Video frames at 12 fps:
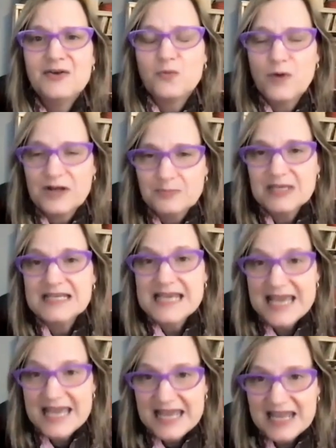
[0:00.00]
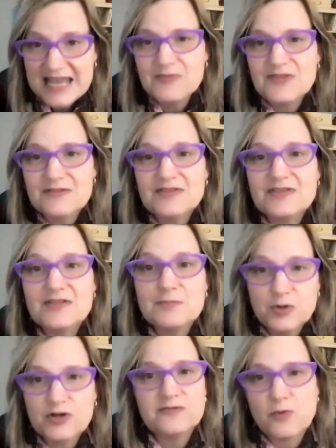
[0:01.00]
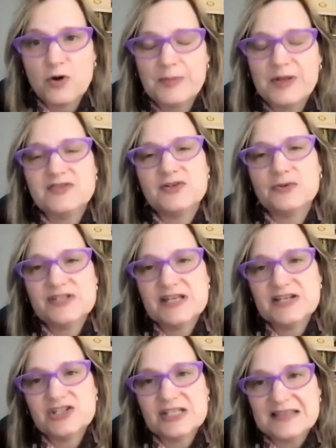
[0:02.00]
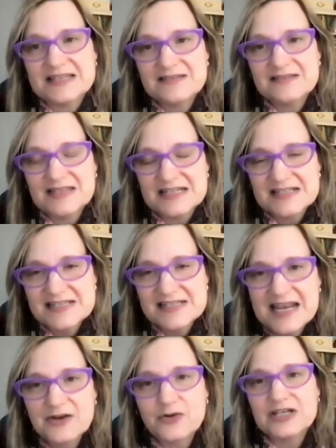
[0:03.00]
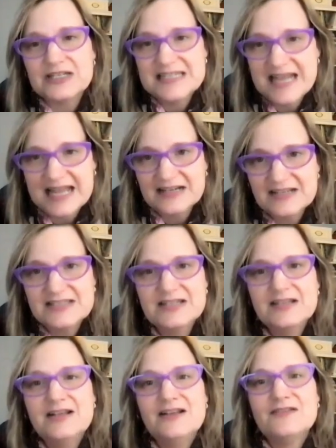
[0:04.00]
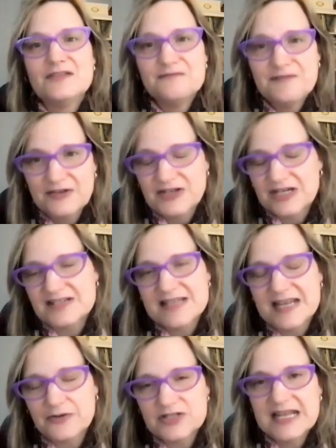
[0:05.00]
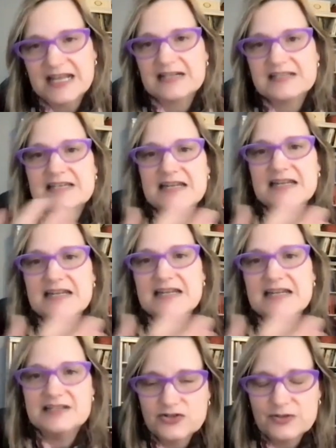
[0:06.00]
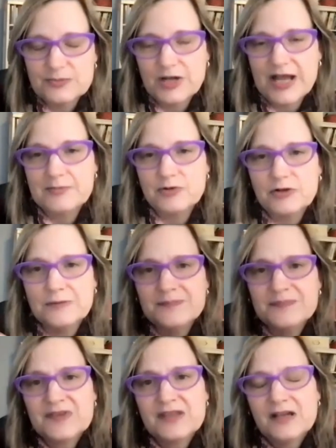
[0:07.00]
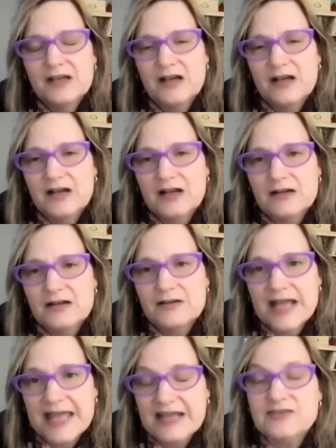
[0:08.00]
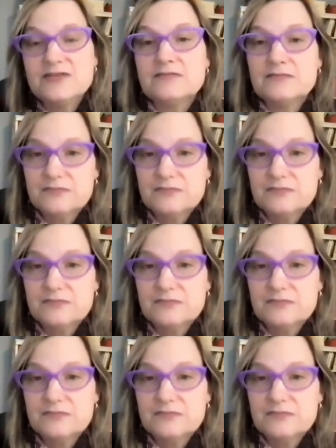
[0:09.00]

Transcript: what became the Book of Mormon. So essentially the sacred text, the founding sacred text, in addition to the Bible, and